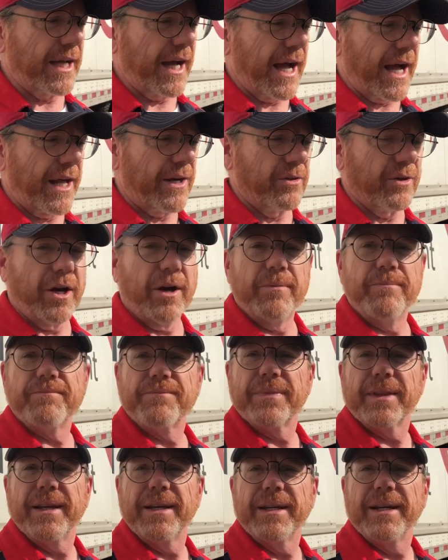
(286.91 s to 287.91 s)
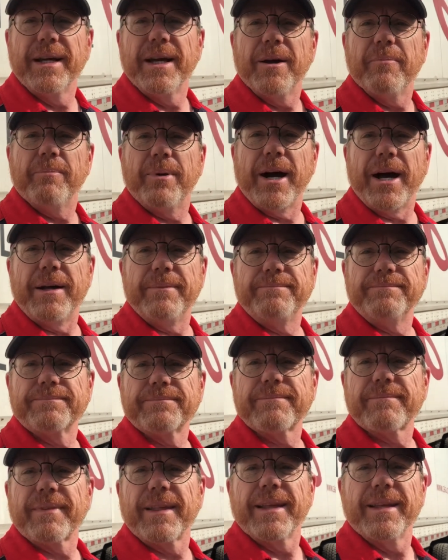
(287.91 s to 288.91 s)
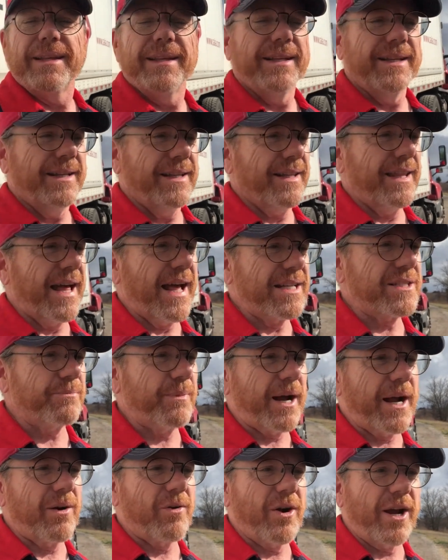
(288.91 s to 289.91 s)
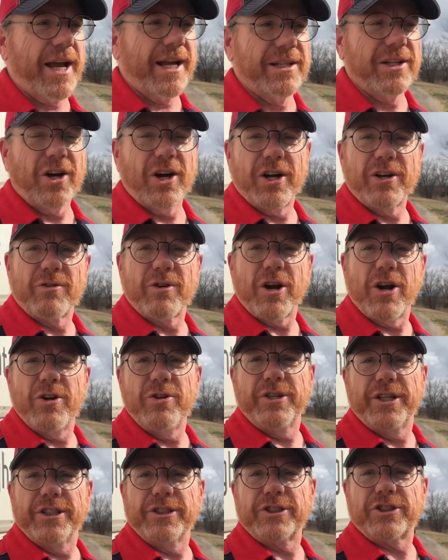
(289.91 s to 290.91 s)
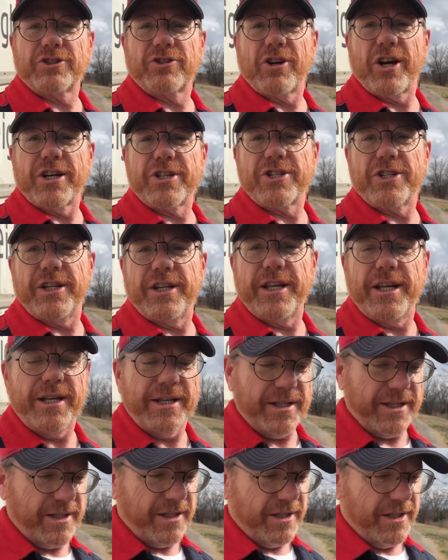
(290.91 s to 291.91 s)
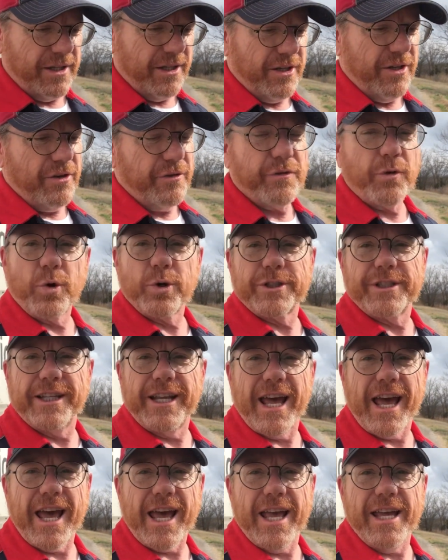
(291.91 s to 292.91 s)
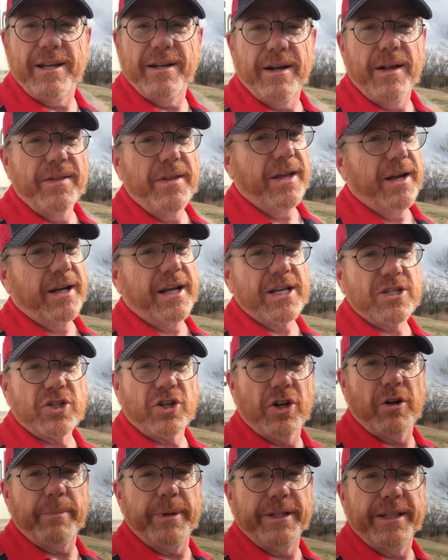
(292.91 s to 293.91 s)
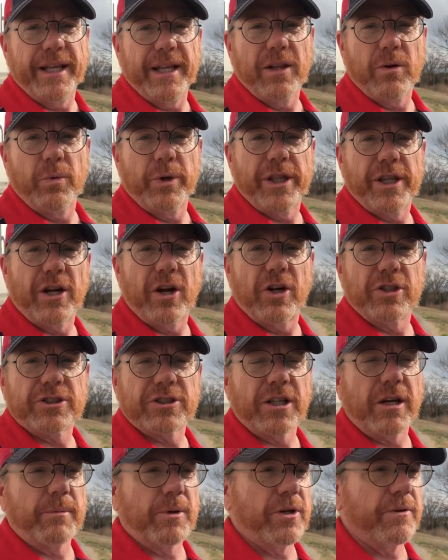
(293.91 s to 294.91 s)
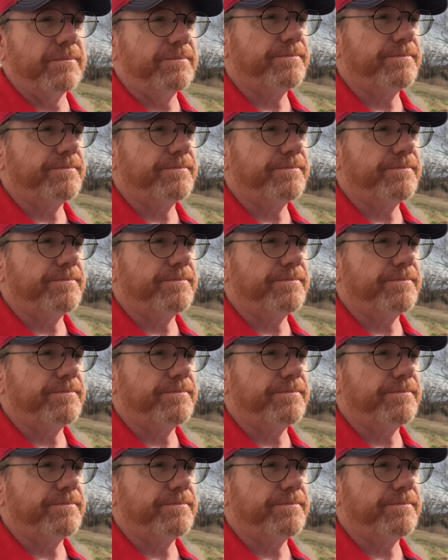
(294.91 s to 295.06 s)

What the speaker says: I don't know. But that's my rant on road construction for today. Guess I'm going to be dealing with it all summer.